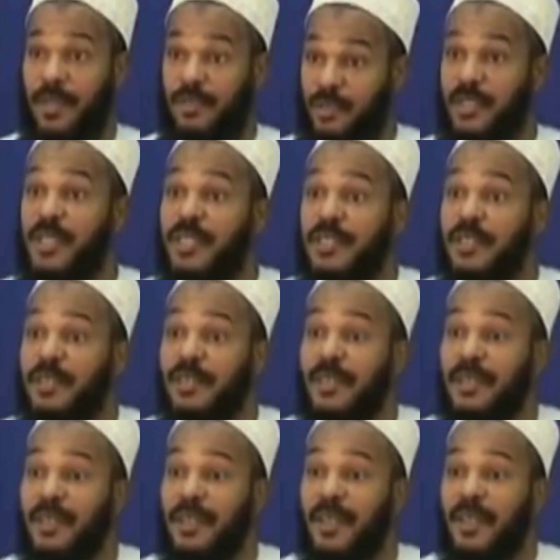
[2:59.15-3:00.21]
Isn't it?
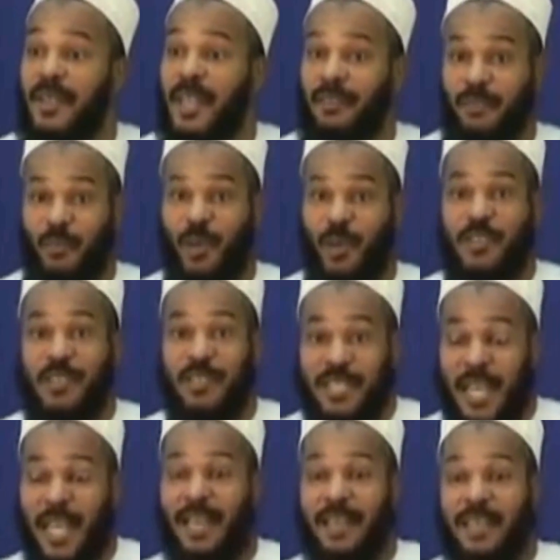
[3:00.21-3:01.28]
If he wasn't
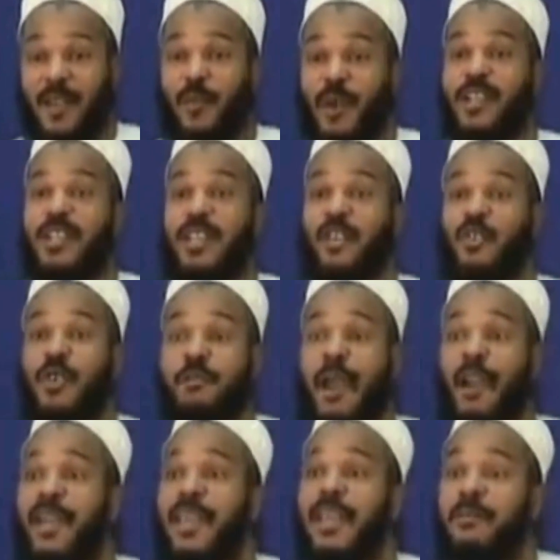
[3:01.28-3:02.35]
dead, then what are they doing
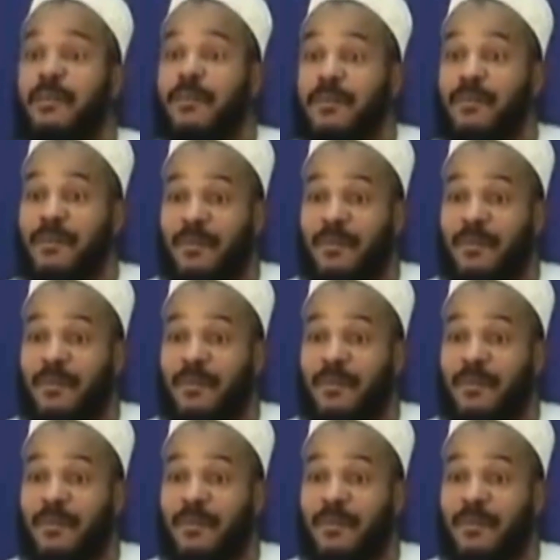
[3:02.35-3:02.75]
burying him?